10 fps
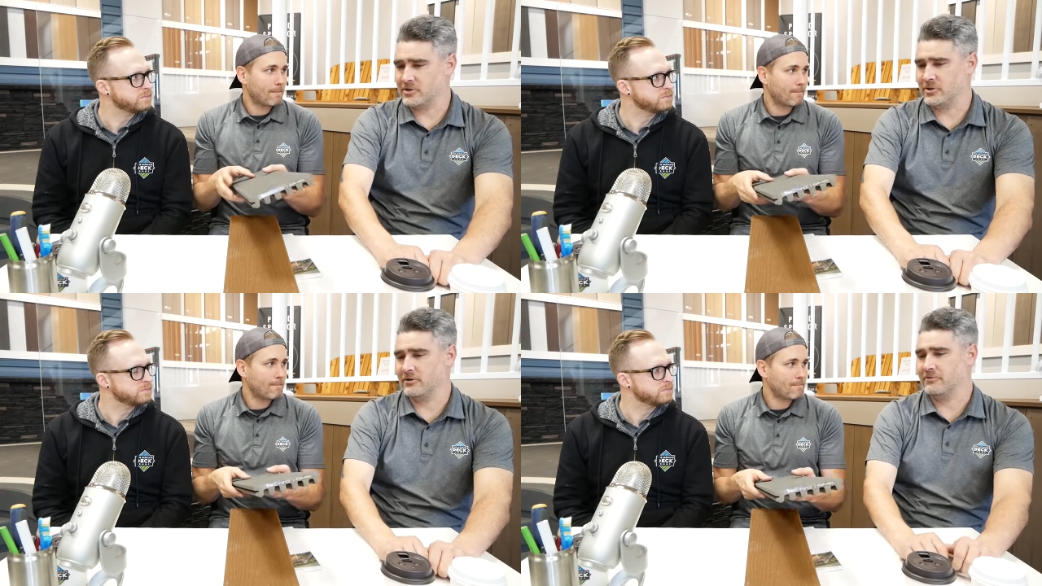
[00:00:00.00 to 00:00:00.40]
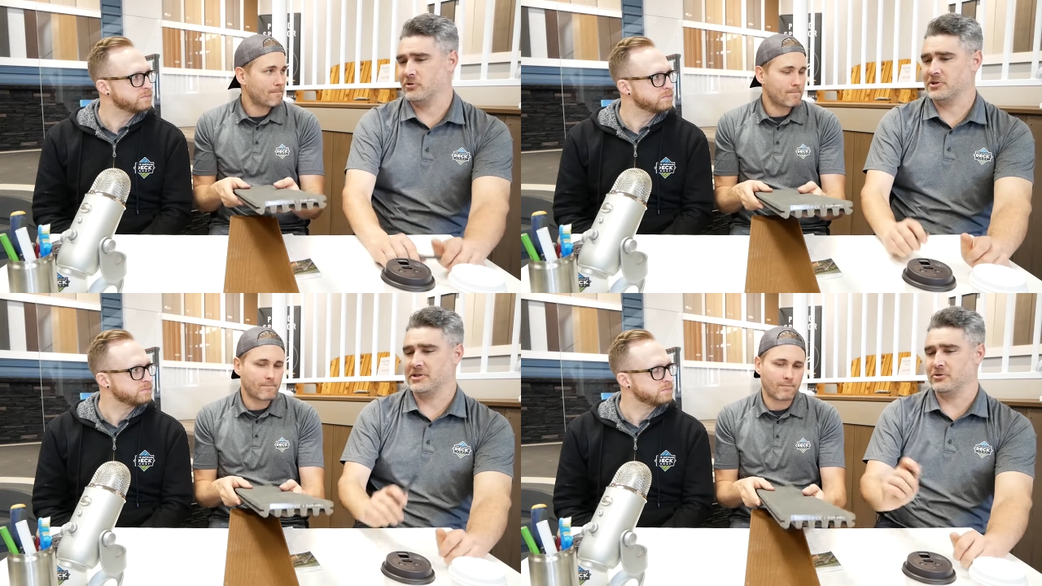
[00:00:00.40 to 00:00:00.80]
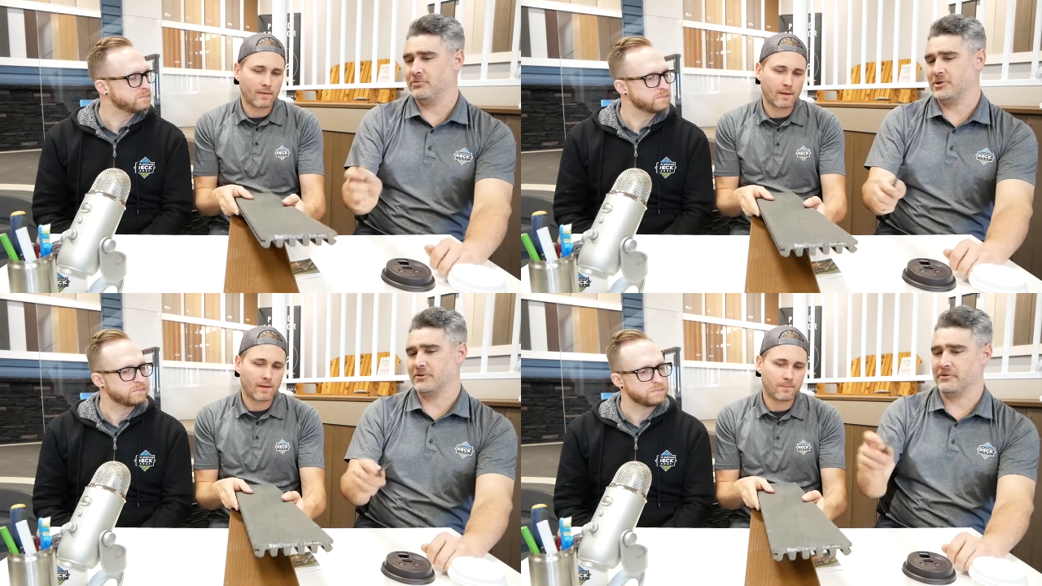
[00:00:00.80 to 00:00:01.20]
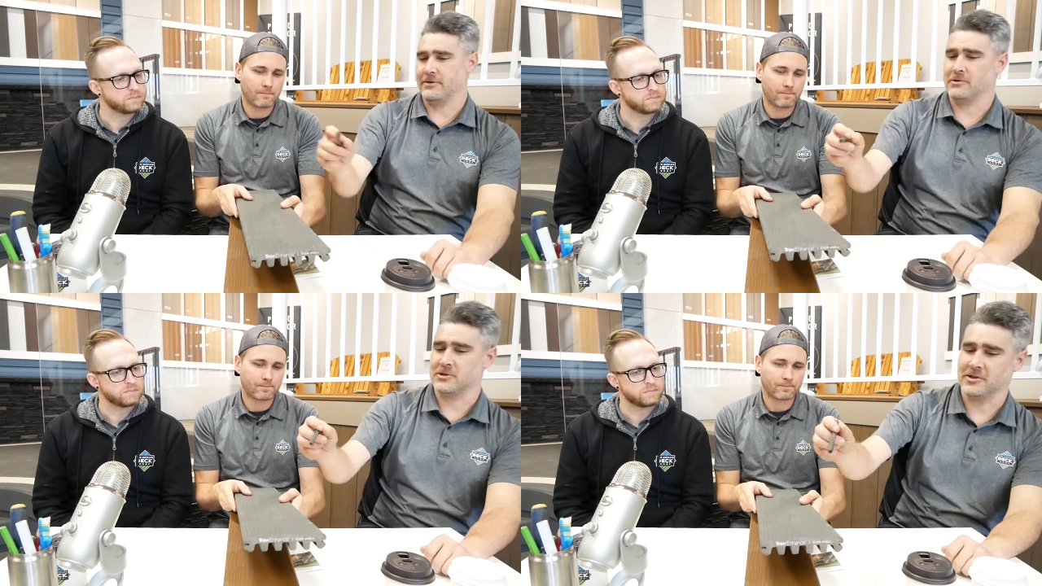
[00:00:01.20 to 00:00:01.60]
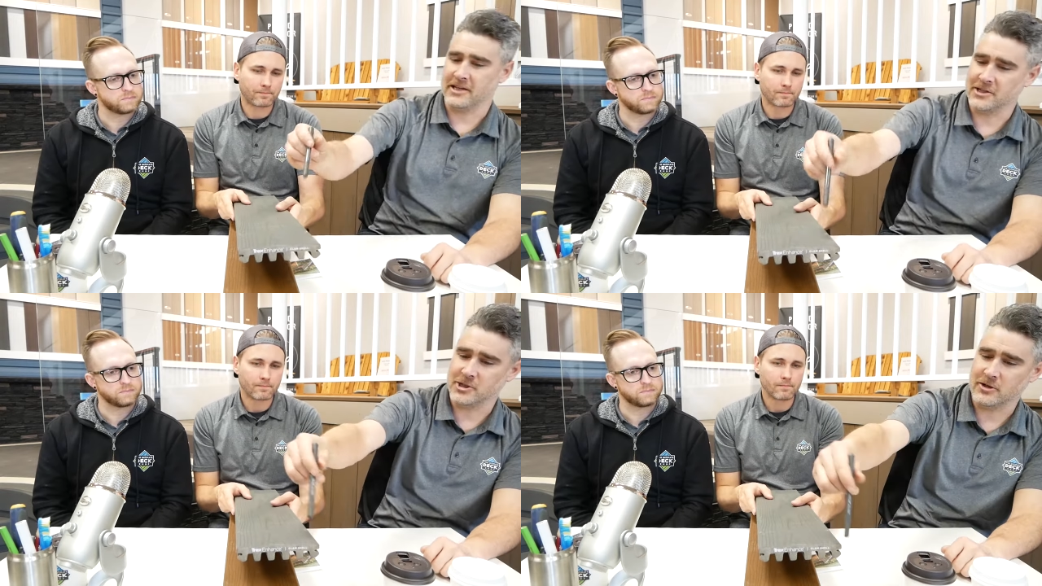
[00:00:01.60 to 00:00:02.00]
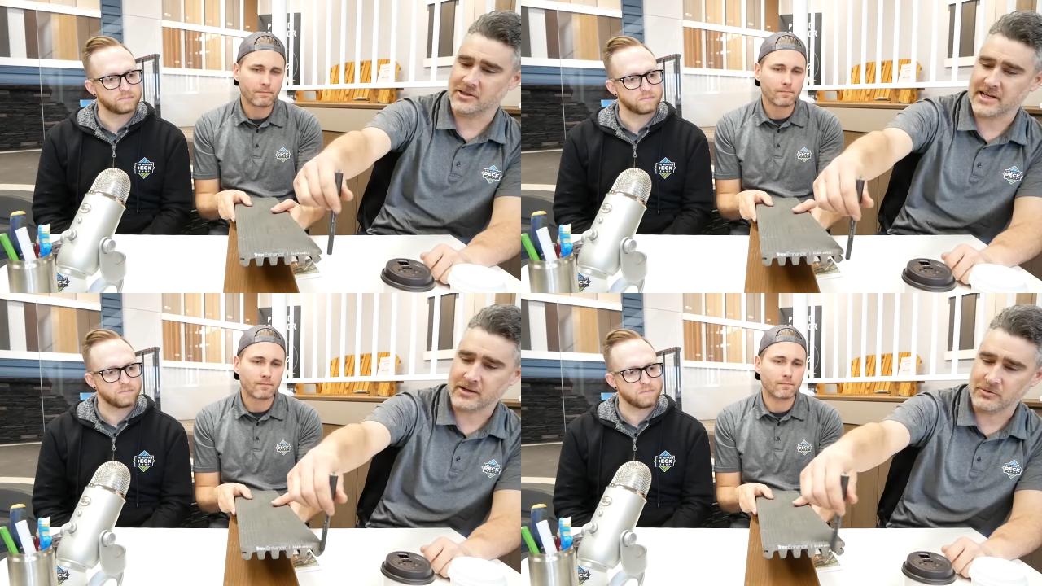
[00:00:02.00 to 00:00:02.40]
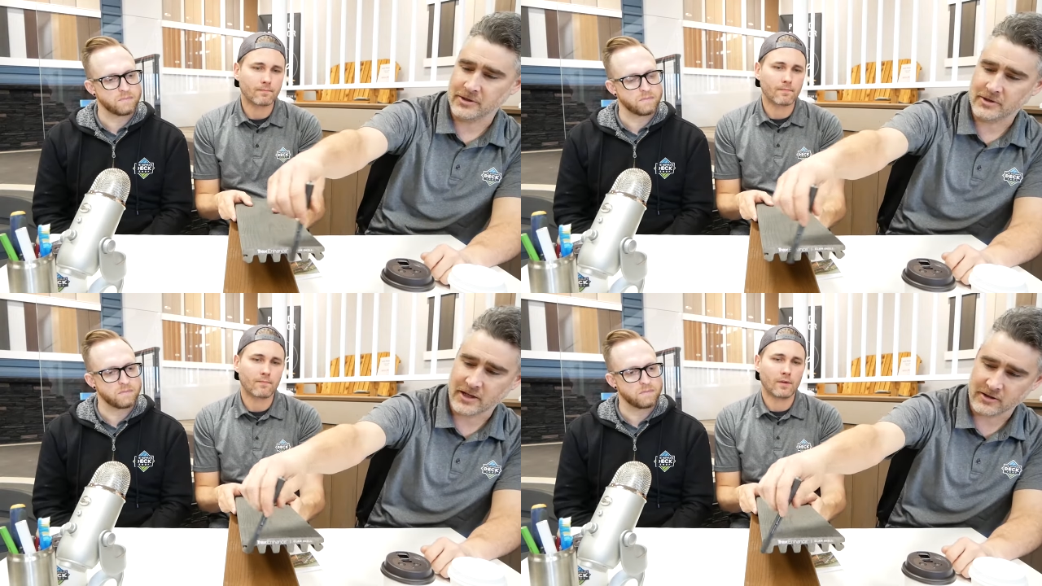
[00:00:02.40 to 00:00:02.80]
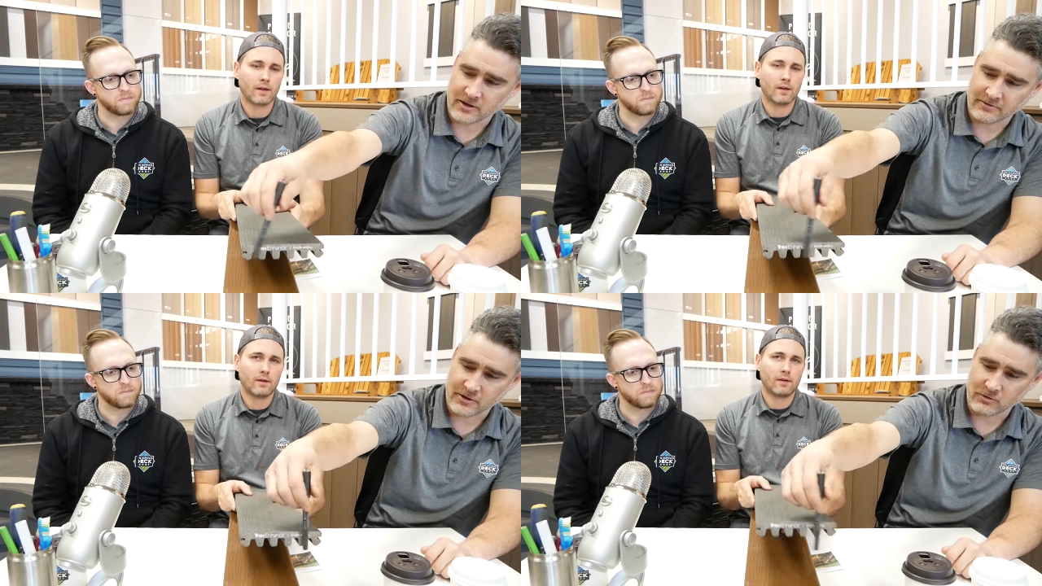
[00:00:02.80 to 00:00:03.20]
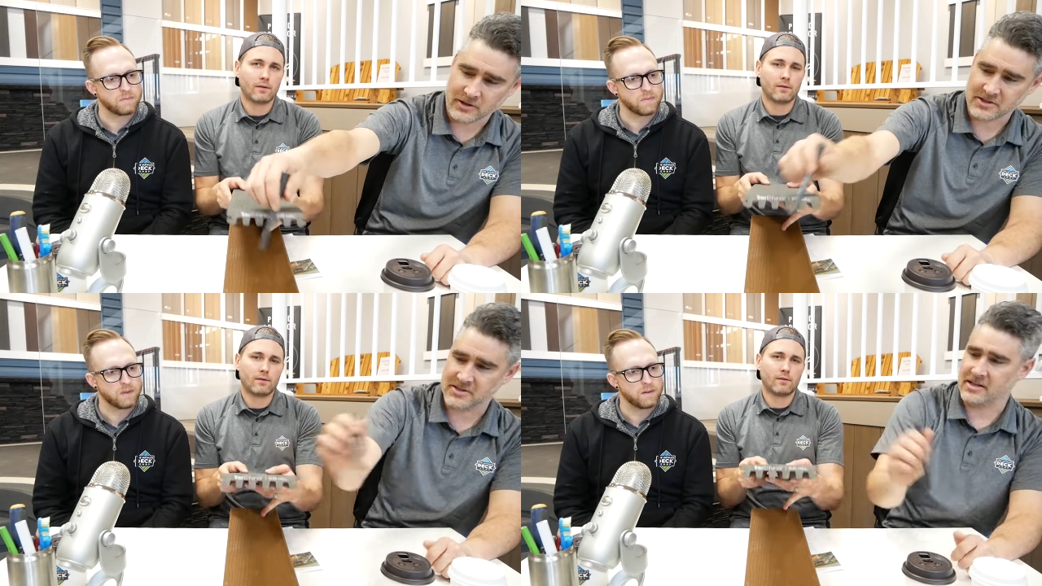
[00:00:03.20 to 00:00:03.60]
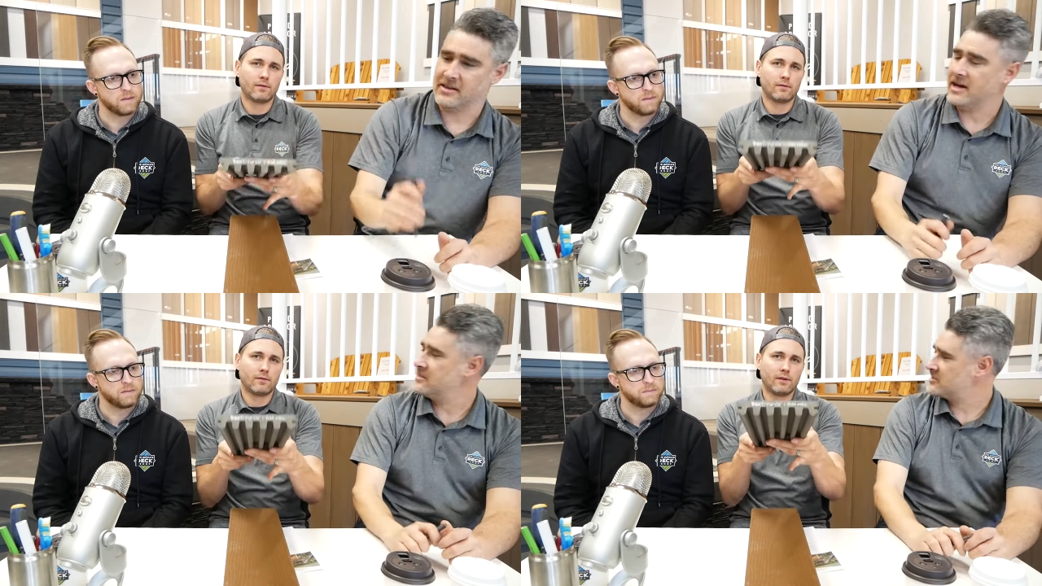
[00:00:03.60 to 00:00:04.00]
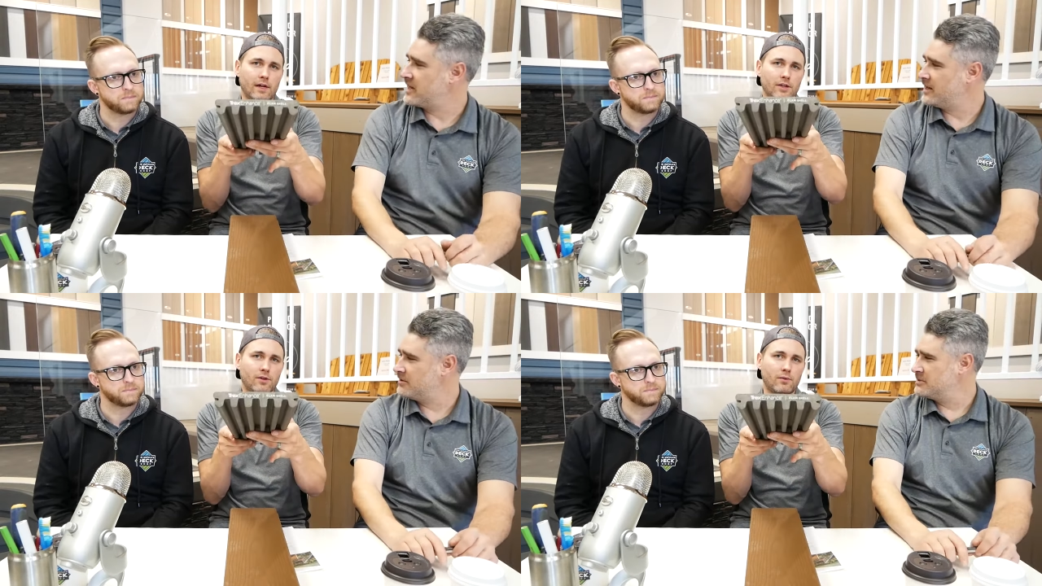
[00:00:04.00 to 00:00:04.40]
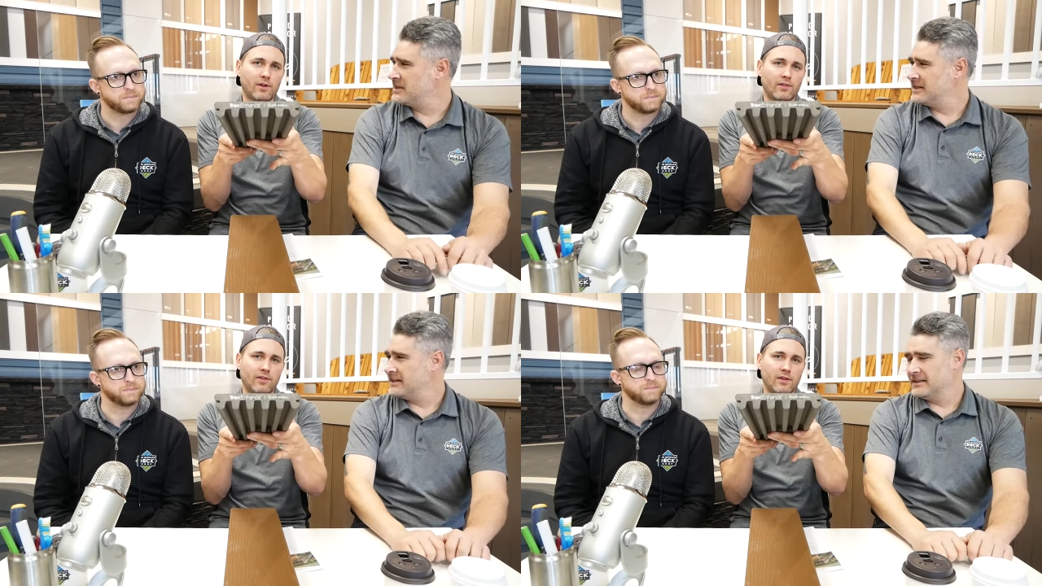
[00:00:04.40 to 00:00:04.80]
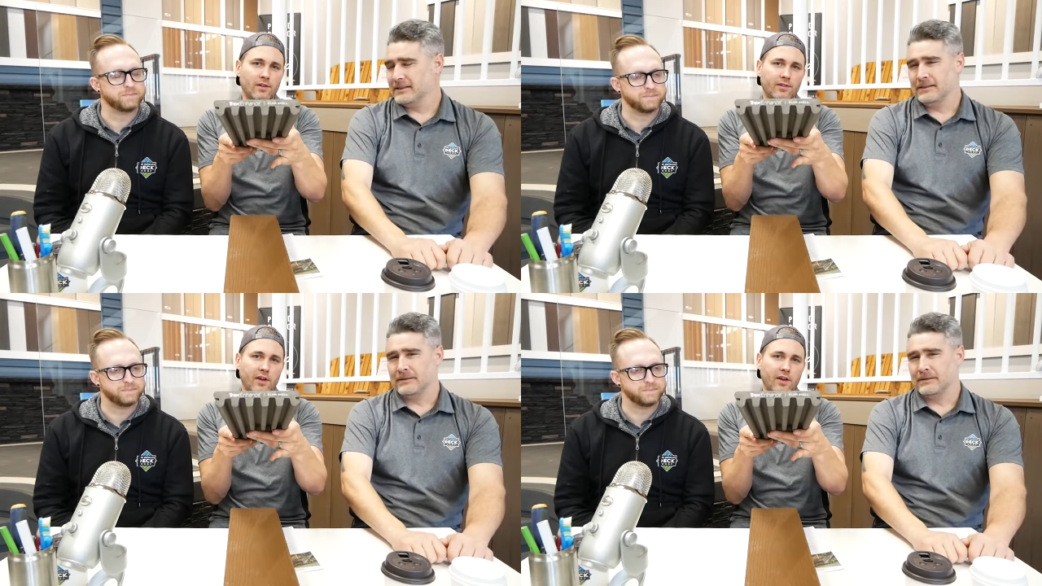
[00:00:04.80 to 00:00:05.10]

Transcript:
Speaker 1: So you're forced into a picture frame because on the edge of your deck, when you cut it off, you don't want to see that. Scallop. Yeah, you don't want to see mm -hmm. the mm-hmm.